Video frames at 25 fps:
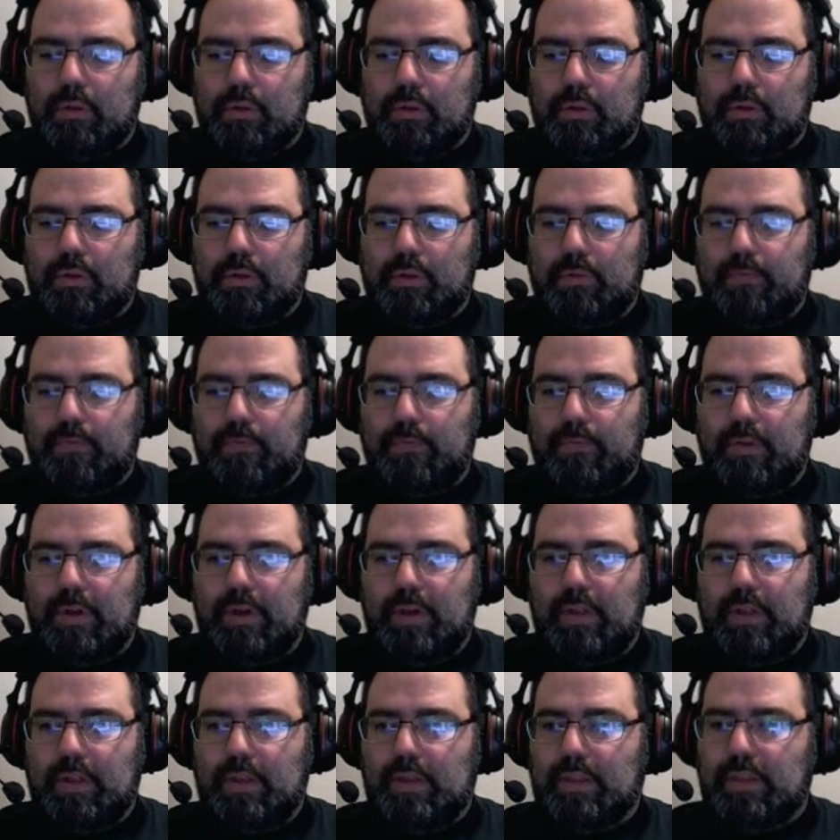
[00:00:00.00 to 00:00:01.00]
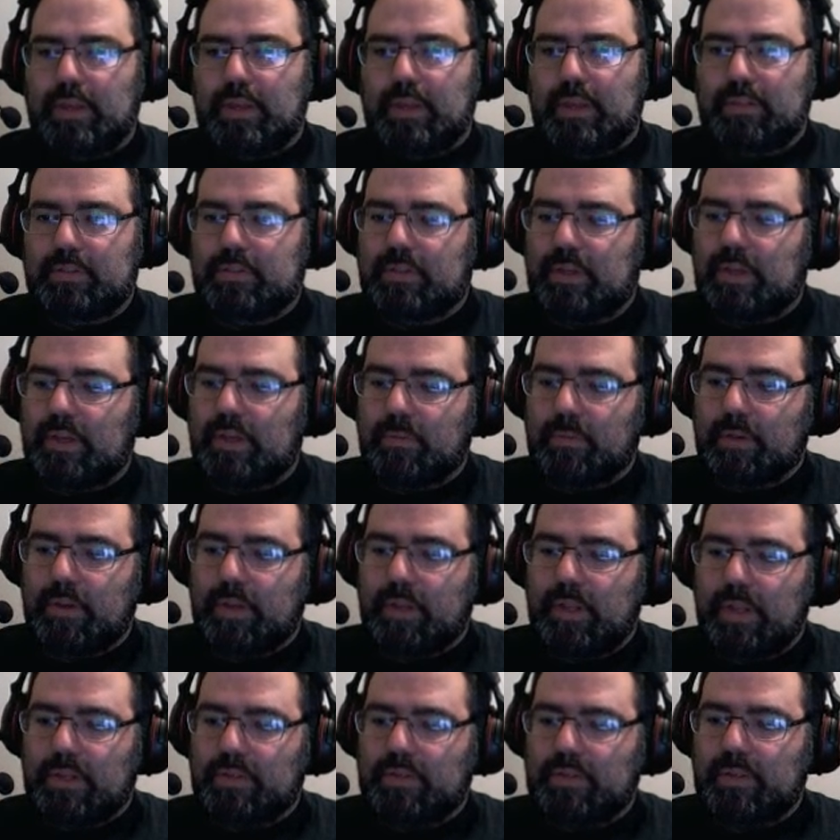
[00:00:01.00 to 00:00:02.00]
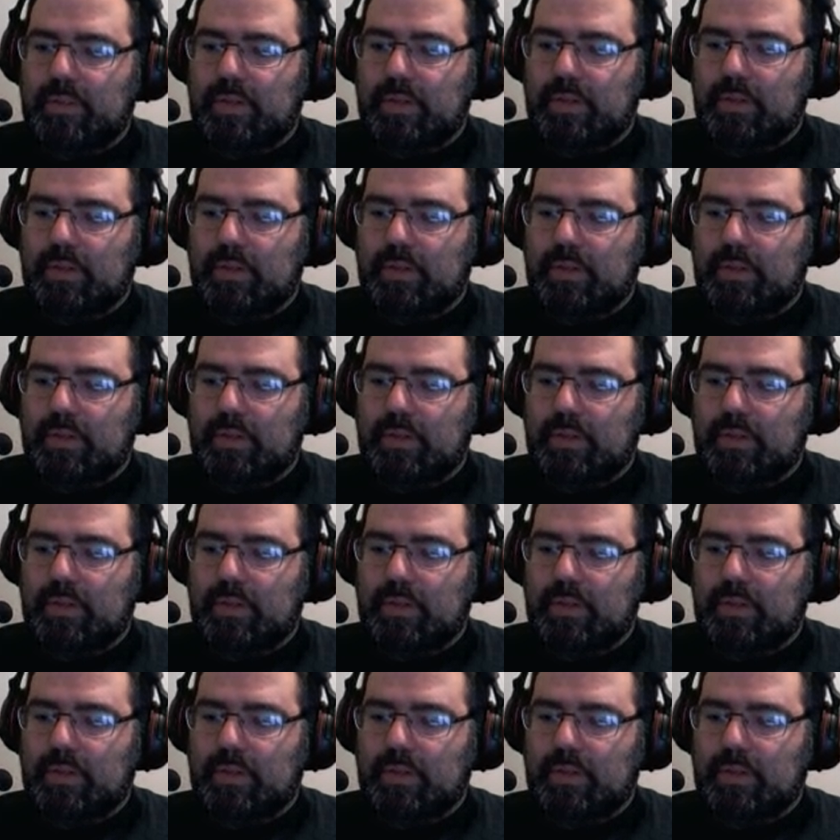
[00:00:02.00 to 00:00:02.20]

a fight like that's gotta be nasty.